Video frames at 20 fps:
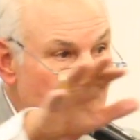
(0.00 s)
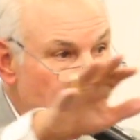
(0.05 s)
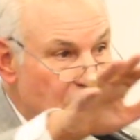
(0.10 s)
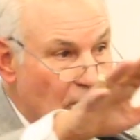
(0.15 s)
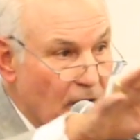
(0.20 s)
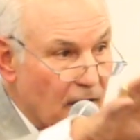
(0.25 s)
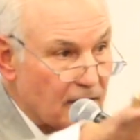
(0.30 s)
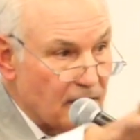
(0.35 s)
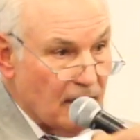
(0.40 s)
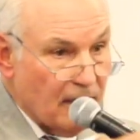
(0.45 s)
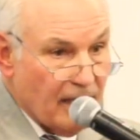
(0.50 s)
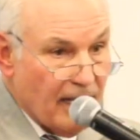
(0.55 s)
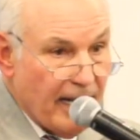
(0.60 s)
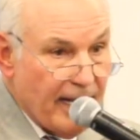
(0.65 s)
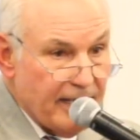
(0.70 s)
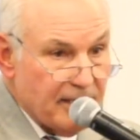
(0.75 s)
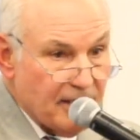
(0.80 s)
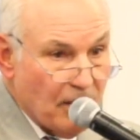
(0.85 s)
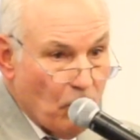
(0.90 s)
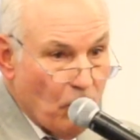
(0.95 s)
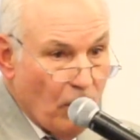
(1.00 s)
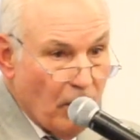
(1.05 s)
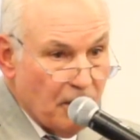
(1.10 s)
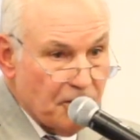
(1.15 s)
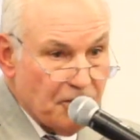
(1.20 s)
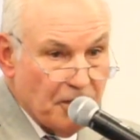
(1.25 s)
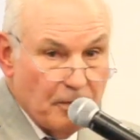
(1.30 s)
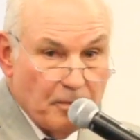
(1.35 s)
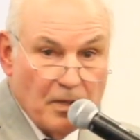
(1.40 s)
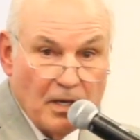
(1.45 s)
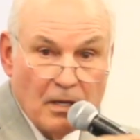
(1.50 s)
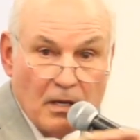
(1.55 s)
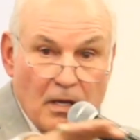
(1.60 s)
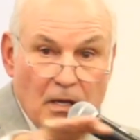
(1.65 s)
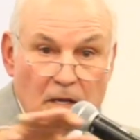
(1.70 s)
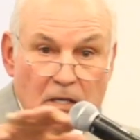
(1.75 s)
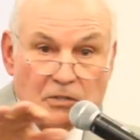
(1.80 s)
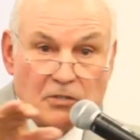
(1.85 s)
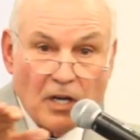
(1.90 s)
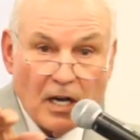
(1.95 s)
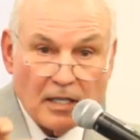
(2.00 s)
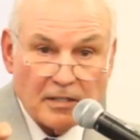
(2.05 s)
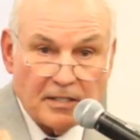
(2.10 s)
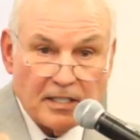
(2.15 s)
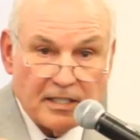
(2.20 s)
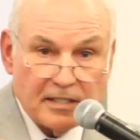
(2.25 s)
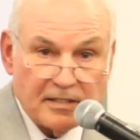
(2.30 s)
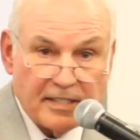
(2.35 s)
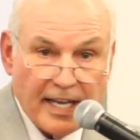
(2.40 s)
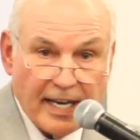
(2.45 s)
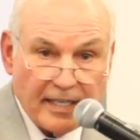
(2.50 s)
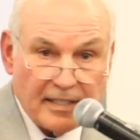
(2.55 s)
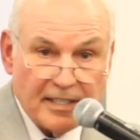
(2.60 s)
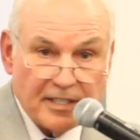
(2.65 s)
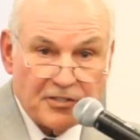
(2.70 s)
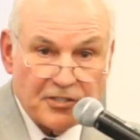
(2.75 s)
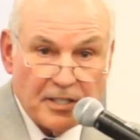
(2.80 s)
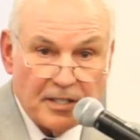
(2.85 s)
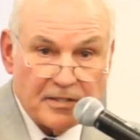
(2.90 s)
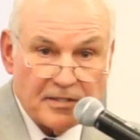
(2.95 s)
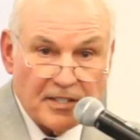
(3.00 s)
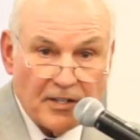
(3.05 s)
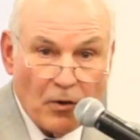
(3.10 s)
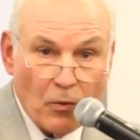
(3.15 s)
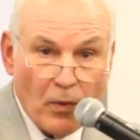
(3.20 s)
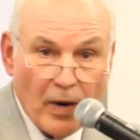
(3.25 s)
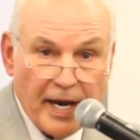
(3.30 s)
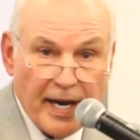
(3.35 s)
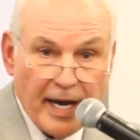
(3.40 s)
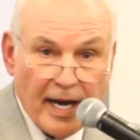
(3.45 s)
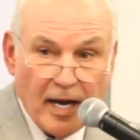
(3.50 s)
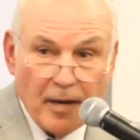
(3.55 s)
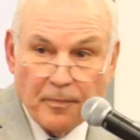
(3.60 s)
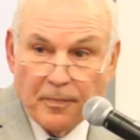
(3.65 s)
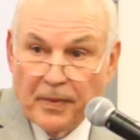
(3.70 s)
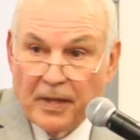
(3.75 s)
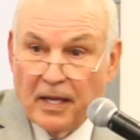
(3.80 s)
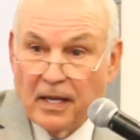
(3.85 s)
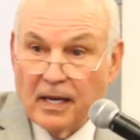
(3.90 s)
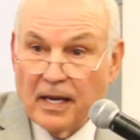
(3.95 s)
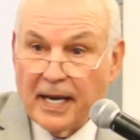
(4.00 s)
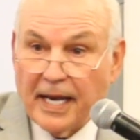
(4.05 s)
talk to the guys that wash them, talk to the technicians on the way up,